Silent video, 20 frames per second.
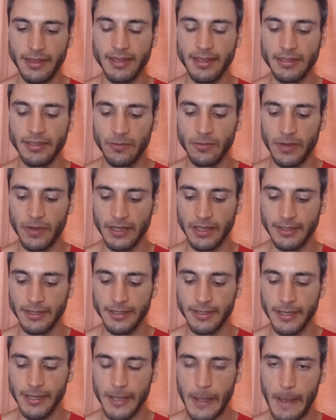This
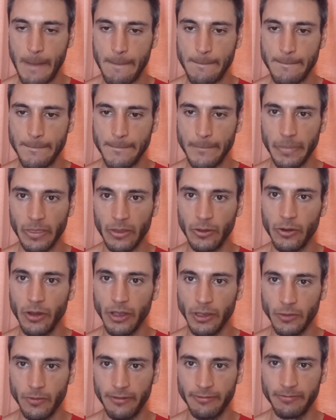was
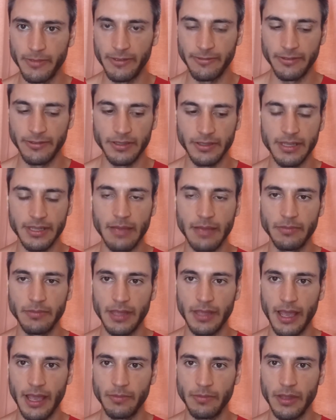going with me for some
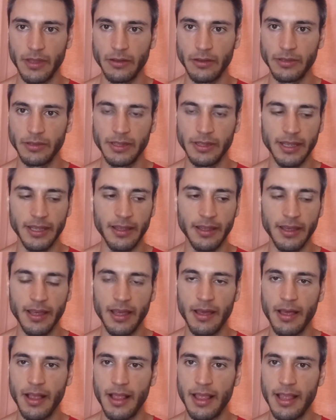time now in the
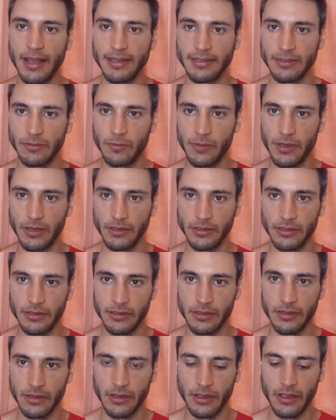last weeks,
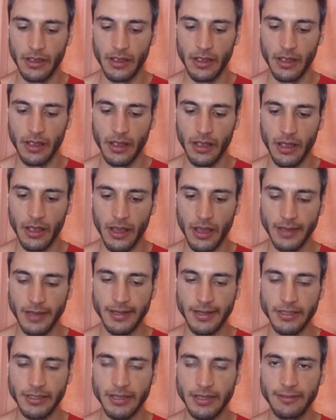
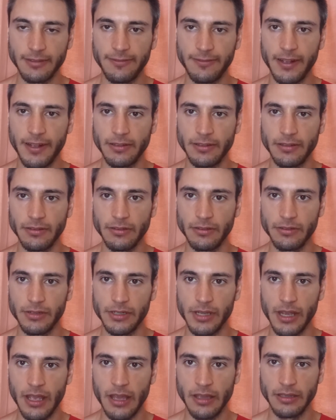and I just felt to
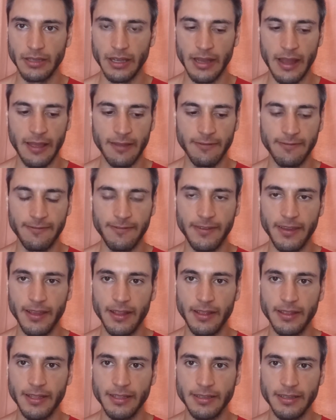share it, and I
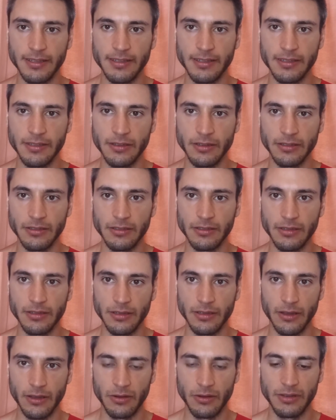feel this is not
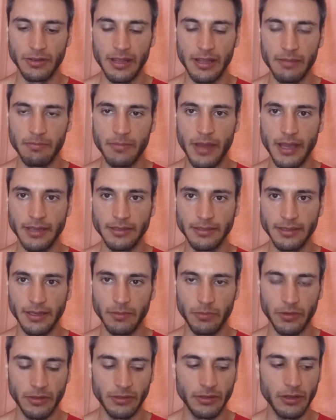only my
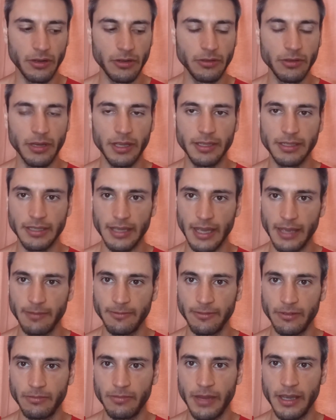trip, although it came
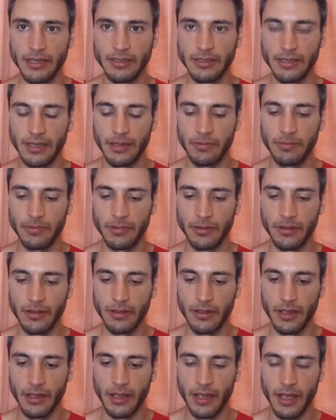from my trip,
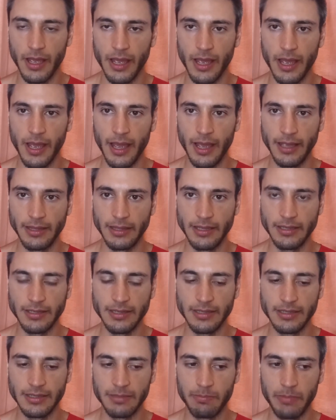and this
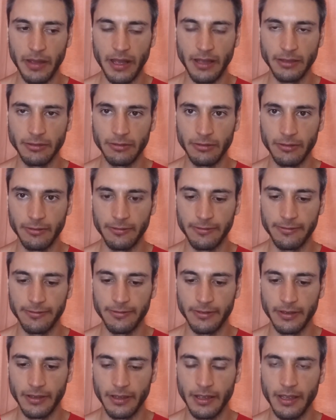is part
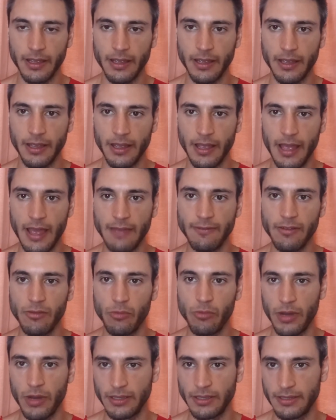of
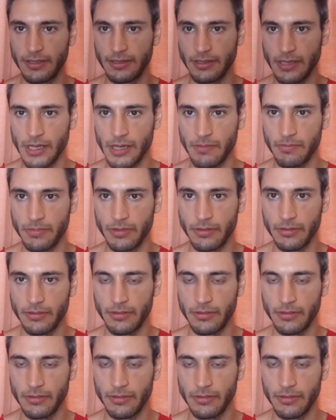everyone's trip,